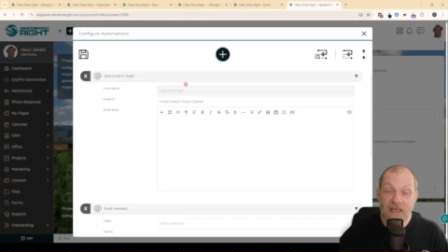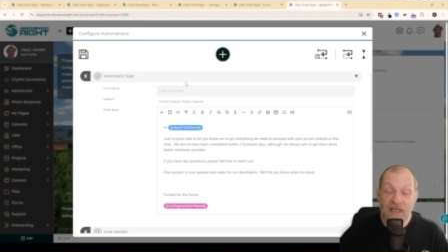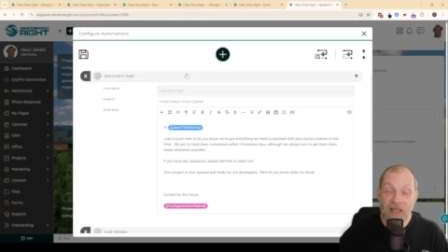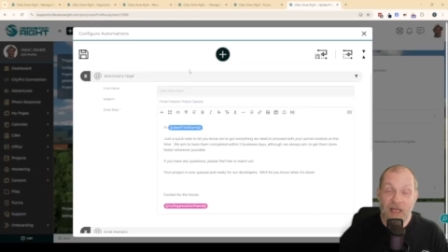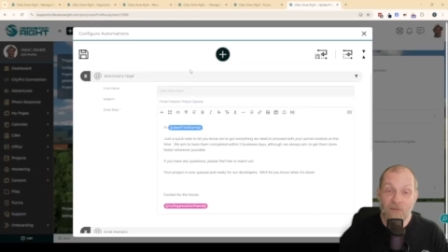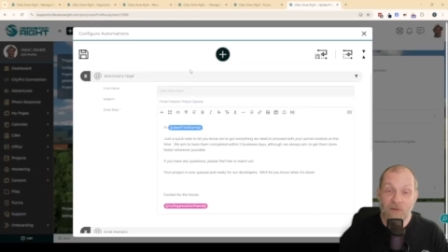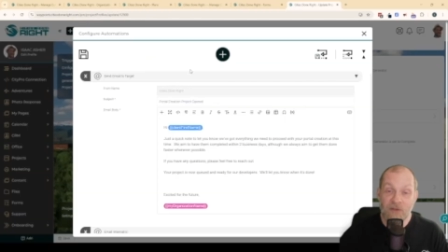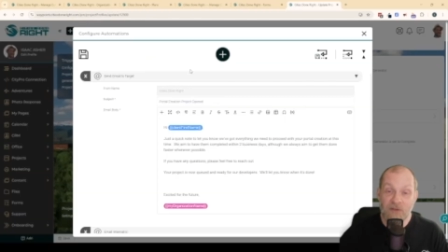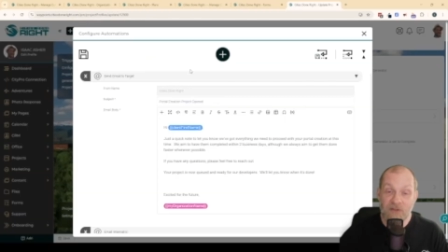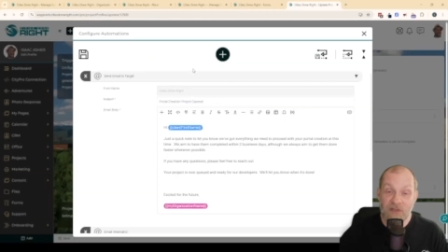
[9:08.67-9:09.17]
I
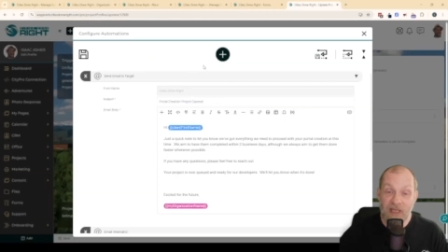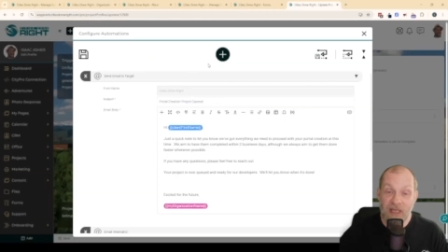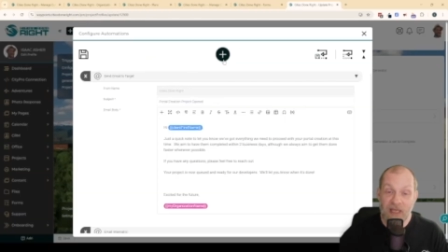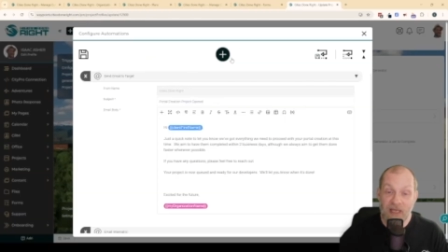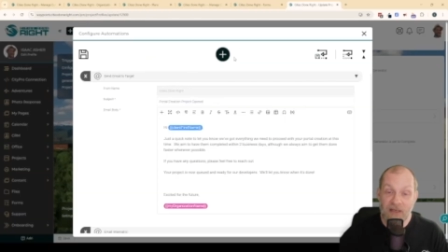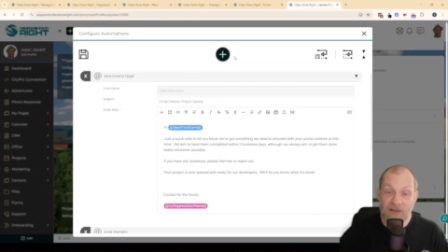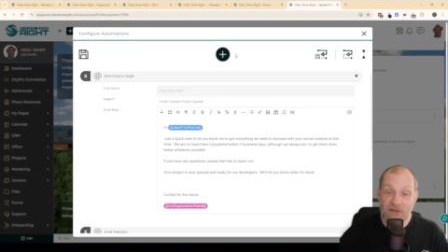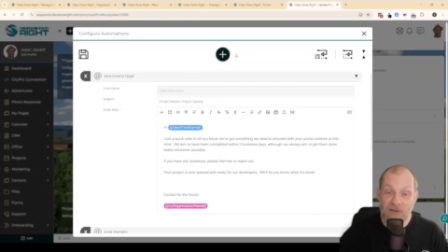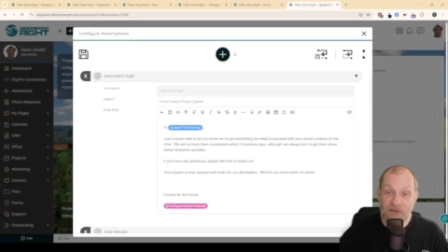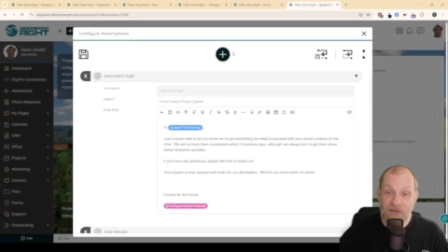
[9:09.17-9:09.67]
want to
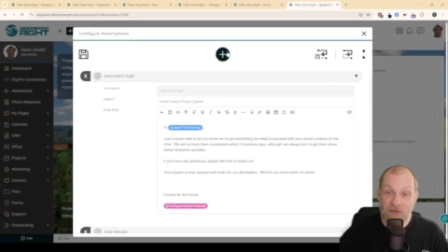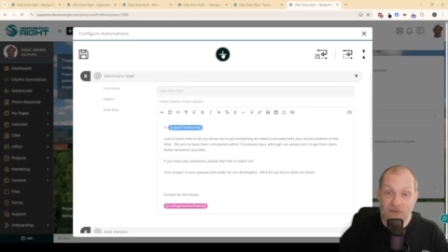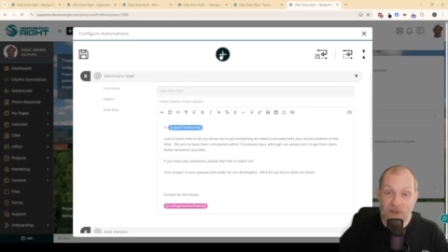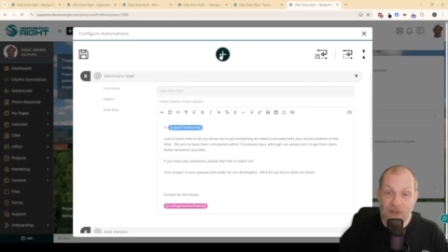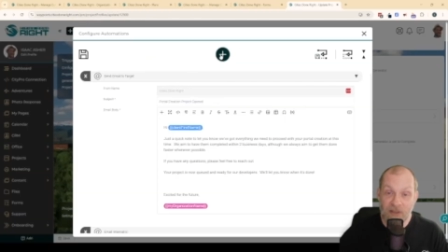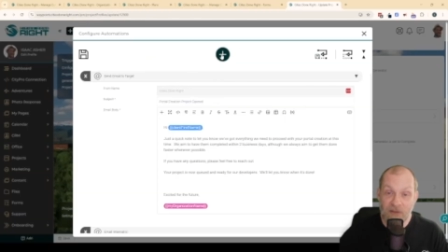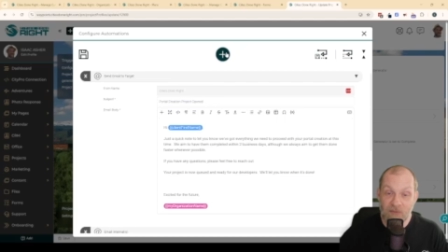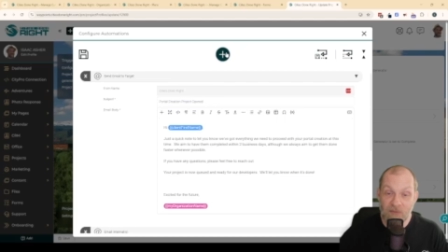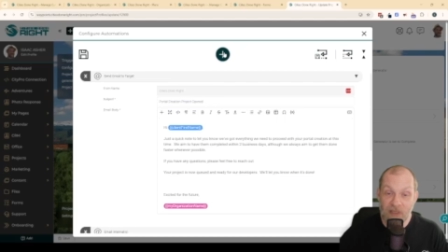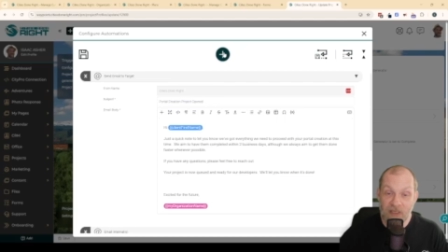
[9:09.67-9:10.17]
add a new
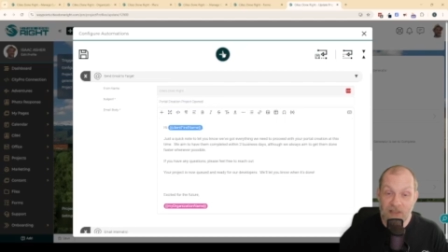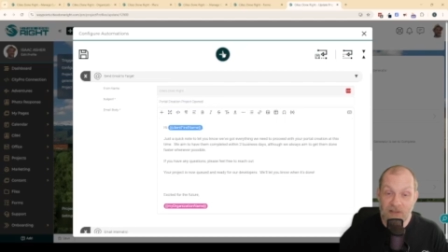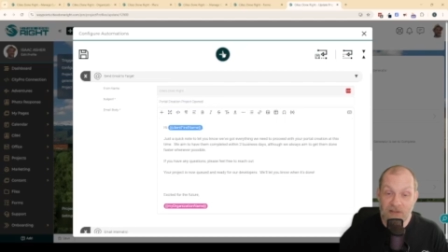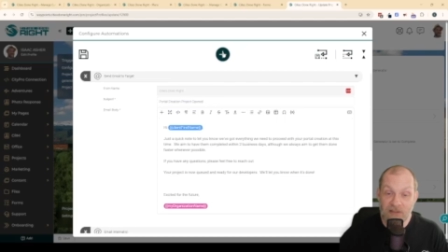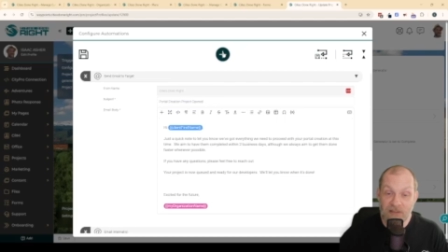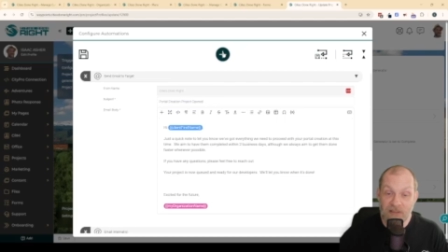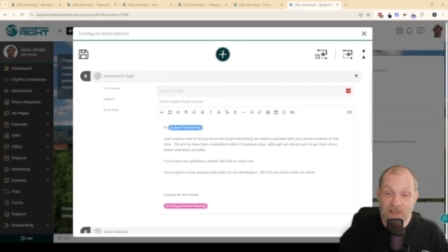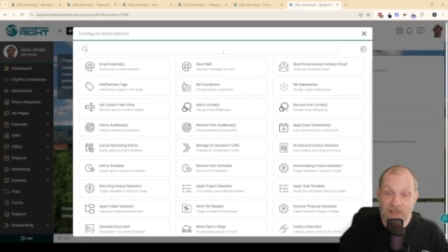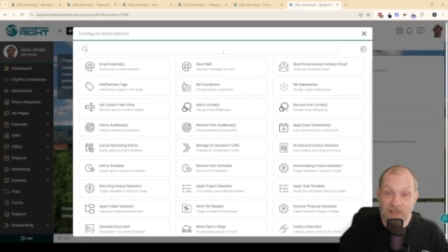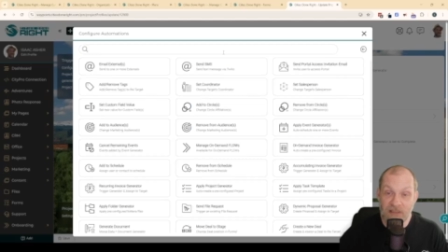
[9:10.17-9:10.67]

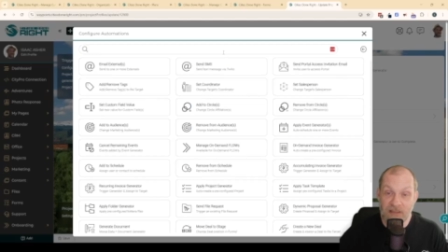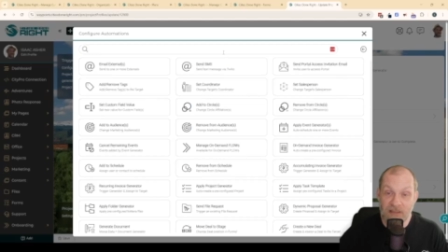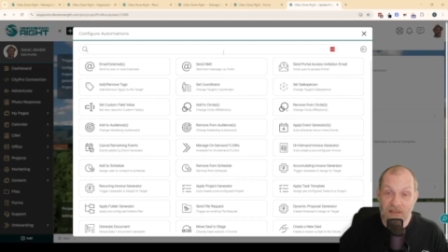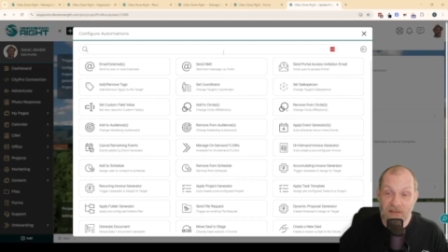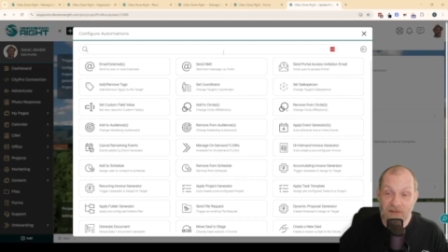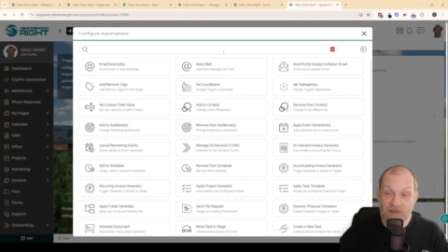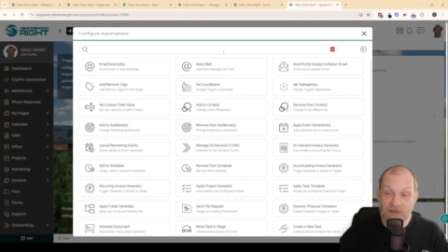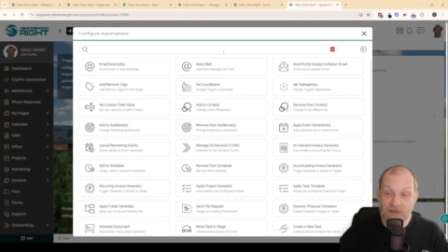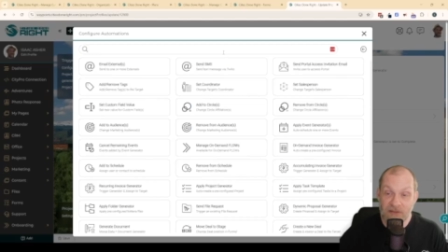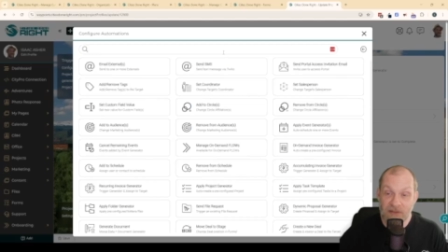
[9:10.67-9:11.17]
automation here.